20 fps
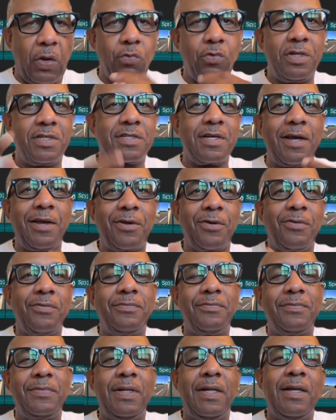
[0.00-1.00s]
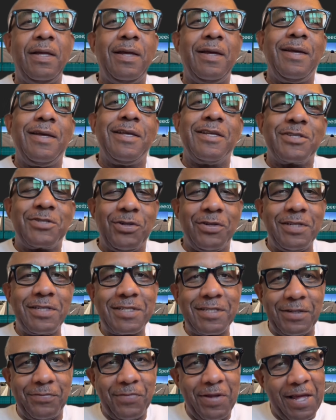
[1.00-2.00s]
recycle. So
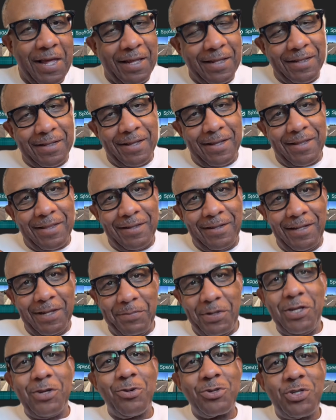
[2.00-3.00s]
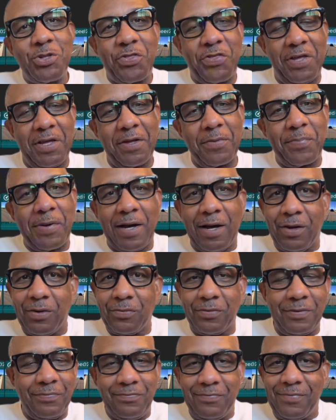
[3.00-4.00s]
listen, let me know what you think
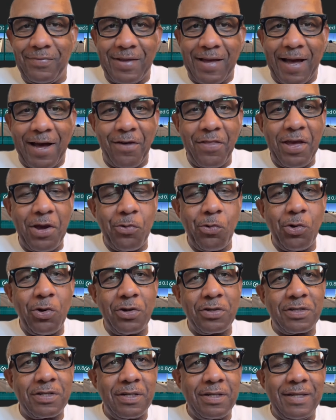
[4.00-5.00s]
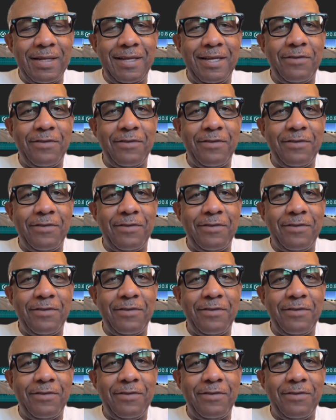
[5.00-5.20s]
about how that worked.